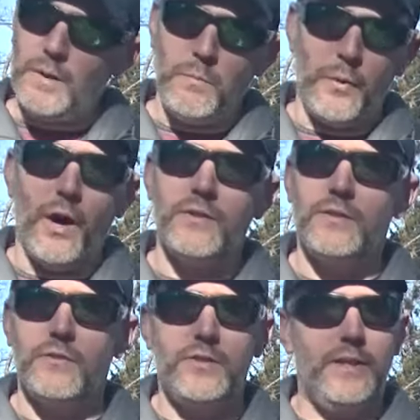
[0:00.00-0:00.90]
We are
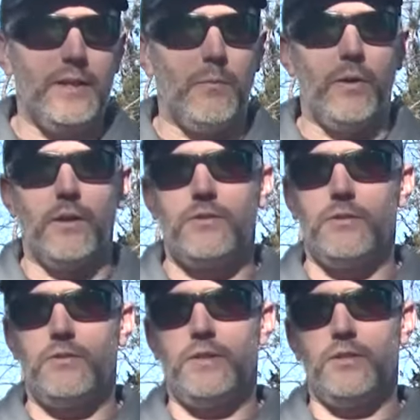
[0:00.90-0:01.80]
still seeing them. We are
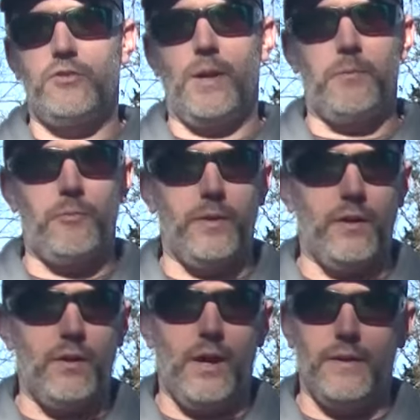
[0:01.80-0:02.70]
still seeing stripers being
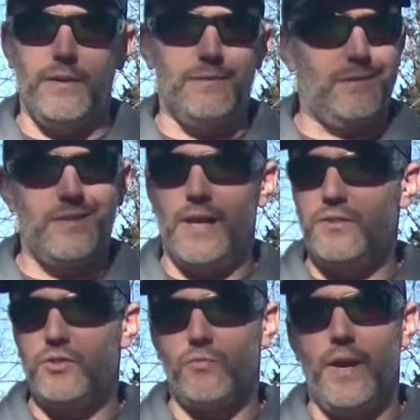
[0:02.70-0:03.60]
caught, and the
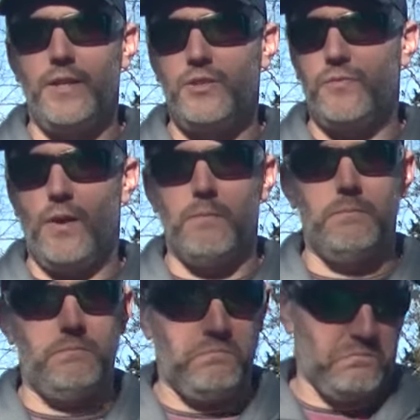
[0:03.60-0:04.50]
sizes range
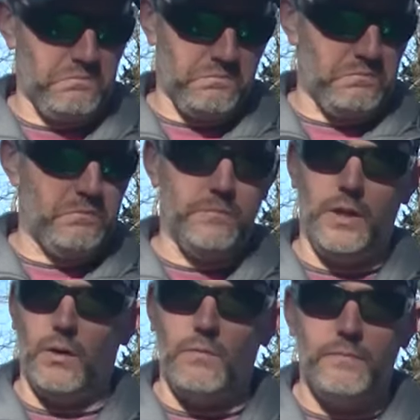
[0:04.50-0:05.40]
from,
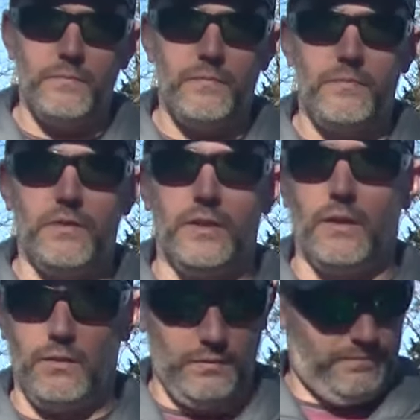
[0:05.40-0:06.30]
you know,
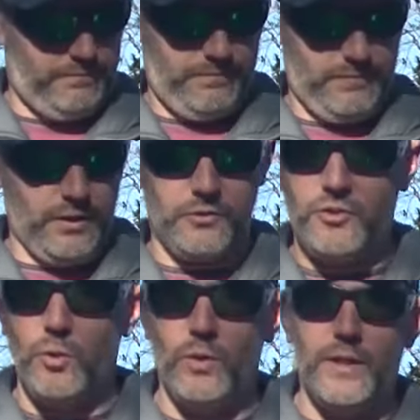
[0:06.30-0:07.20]
little
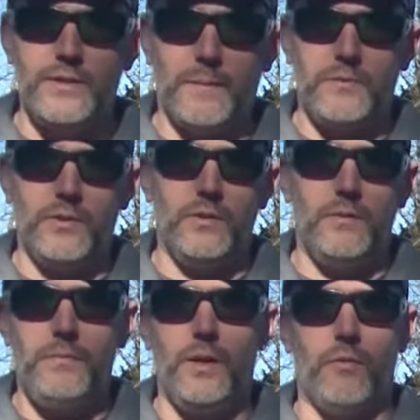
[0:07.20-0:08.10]
schoolies up
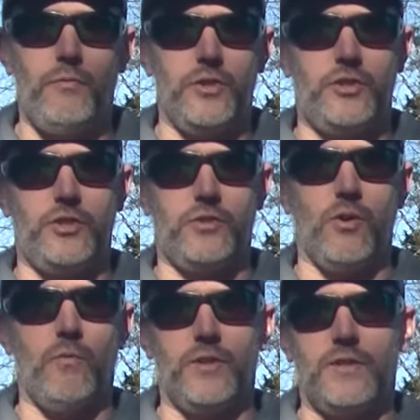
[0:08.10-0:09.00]
to, you know, fish just
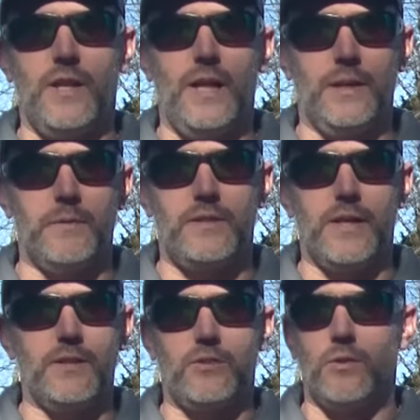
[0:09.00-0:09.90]
over the slot limit
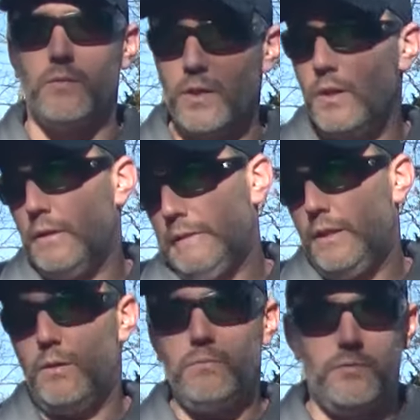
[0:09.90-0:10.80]
size. So,
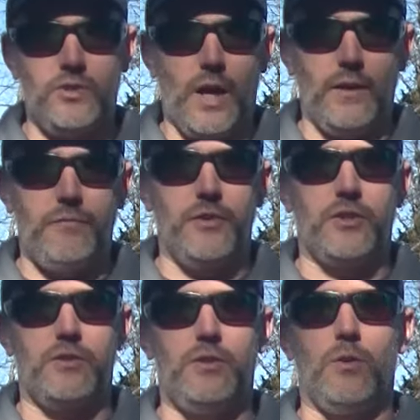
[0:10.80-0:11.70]
you know, solid
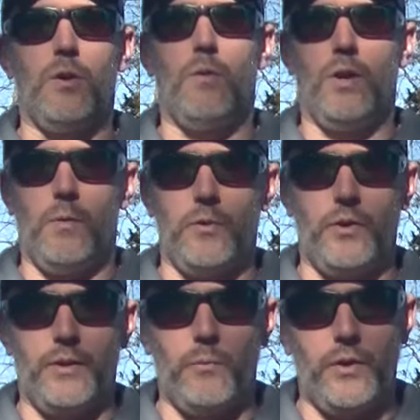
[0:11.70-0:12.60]
fishing still going on when
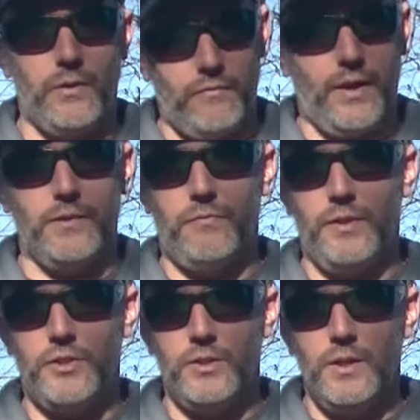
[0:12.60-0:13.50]
you can find the
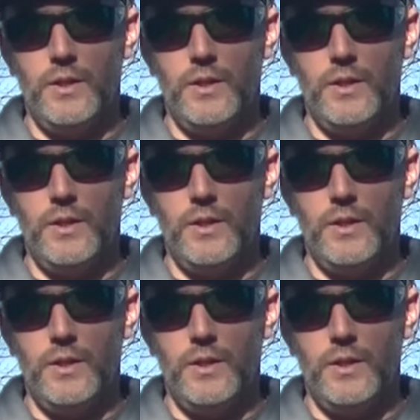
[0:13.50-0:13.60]
fish.